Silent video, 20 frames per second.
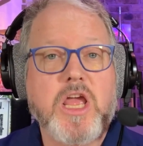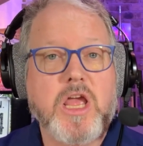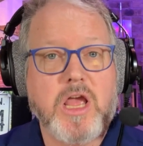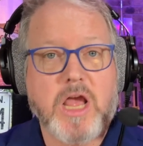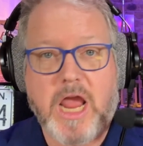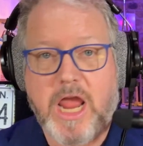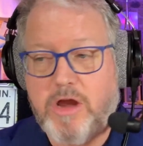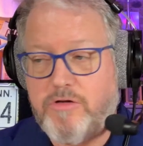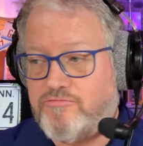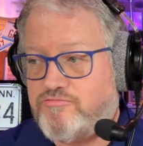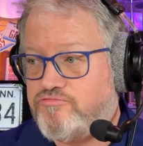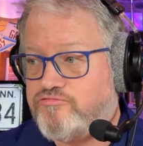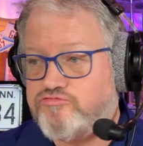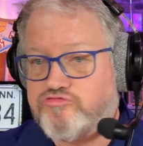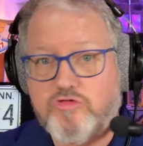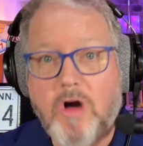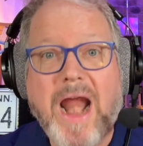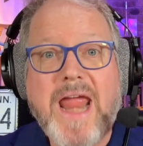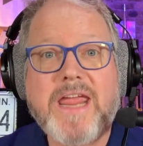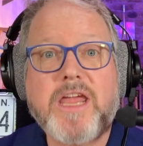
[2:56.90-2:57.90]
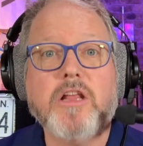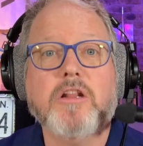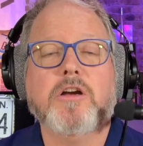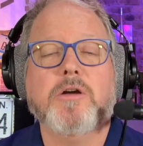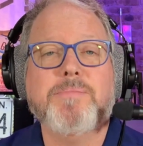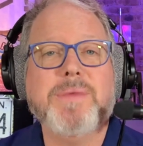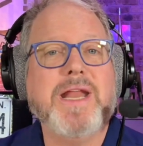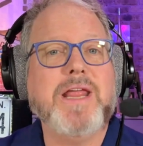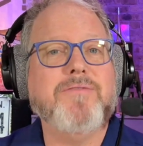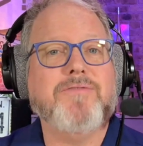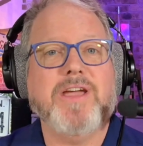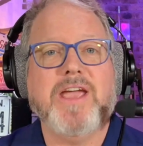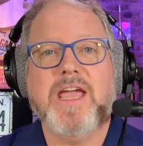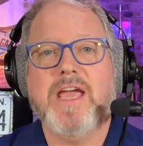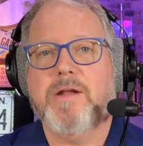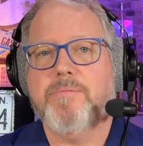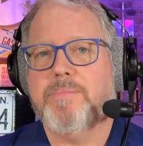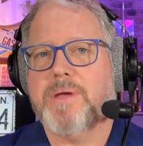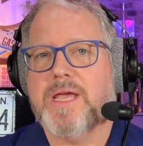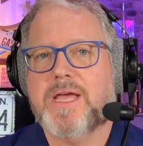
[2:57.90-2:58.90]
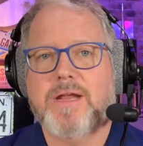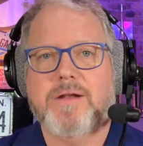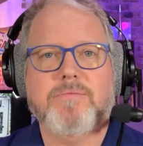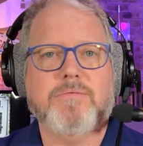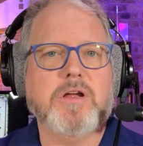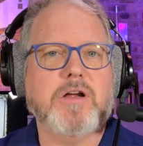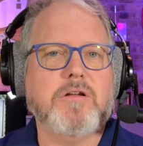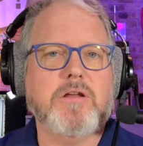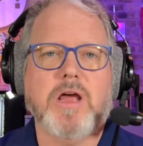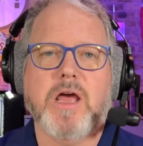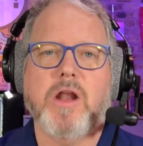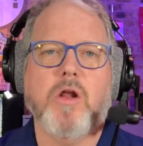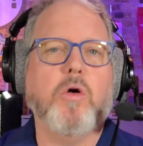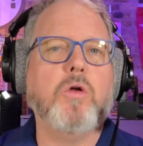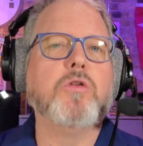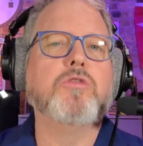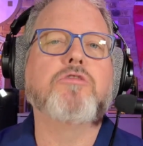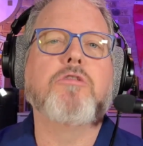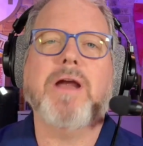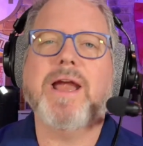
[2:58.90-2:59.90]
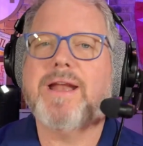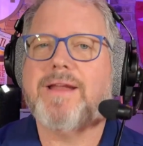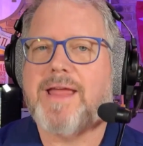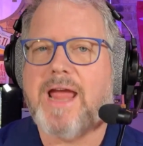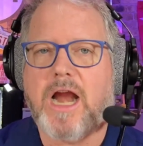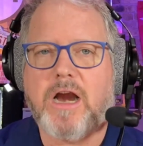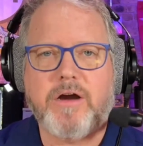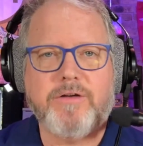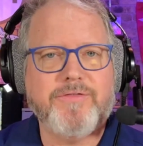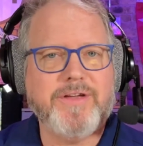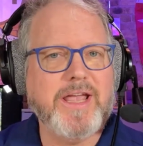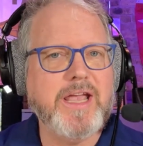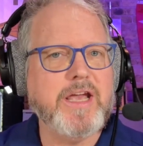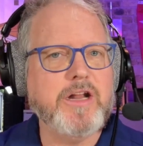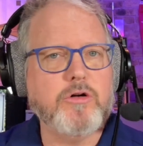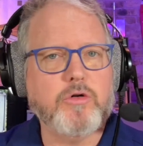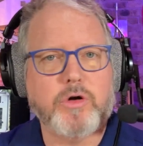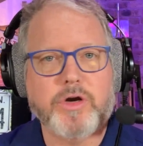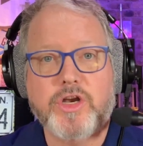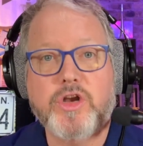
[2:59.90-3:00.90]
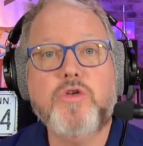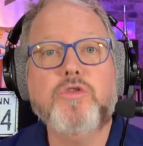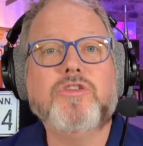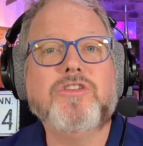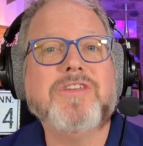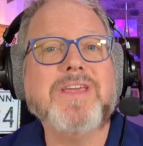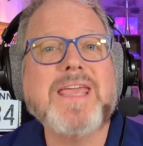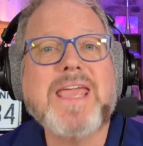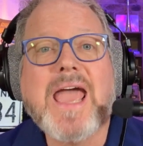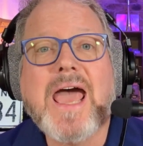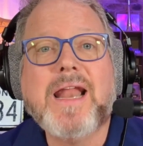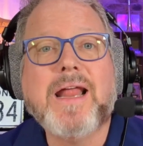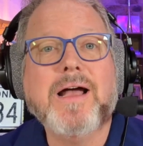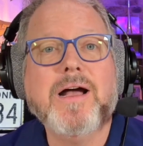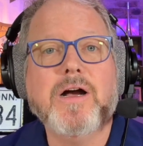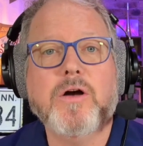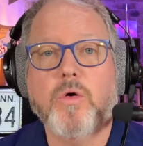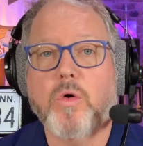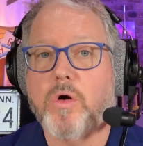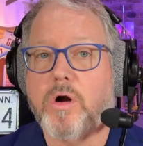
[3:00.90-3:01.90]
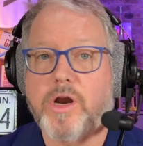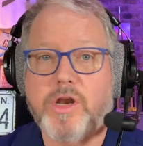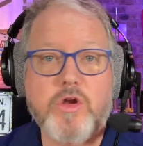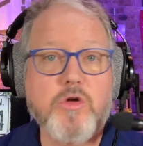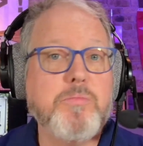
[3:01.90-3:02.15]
a regular minivan, be it an old Grand Caravan or a new Sienna or a new